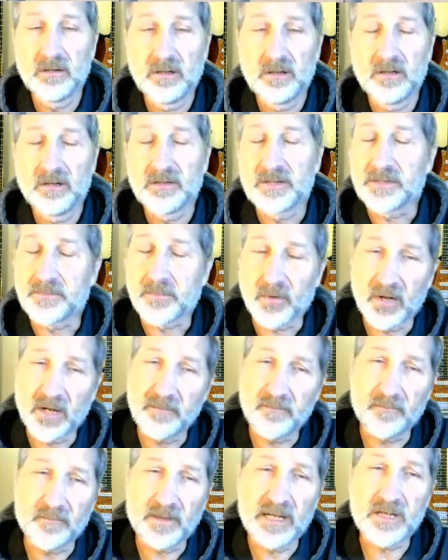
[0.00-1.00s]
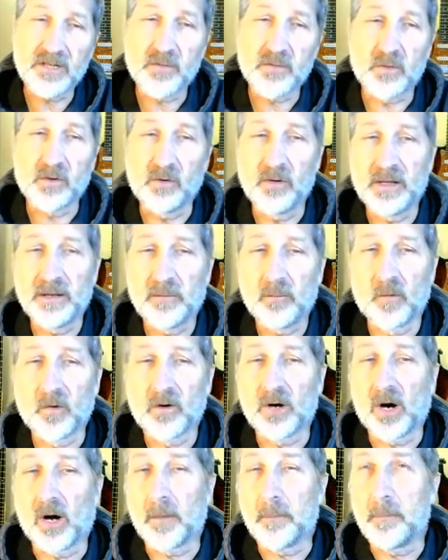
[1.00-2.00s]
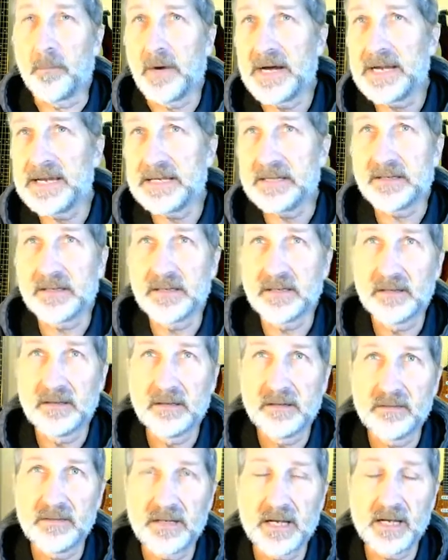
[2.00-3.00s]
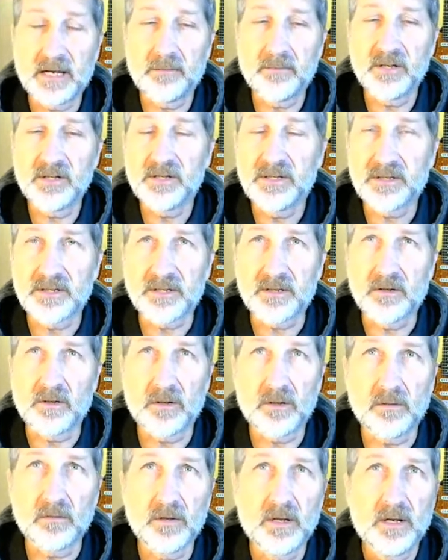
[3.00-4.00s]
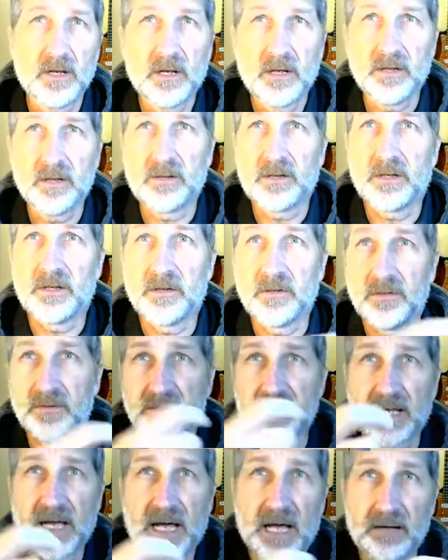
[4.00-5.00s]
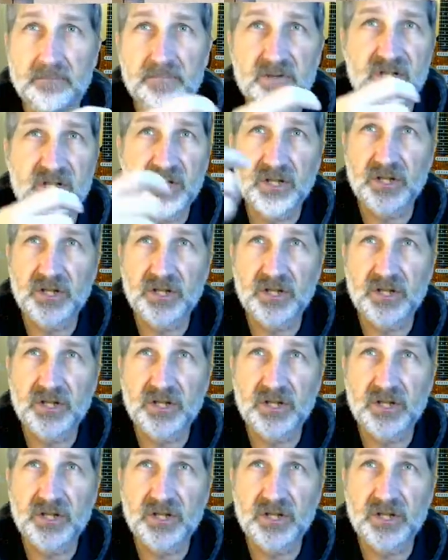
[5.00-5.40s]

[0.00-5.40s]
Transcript: Spray flesh will only work on might damage, so you could use that.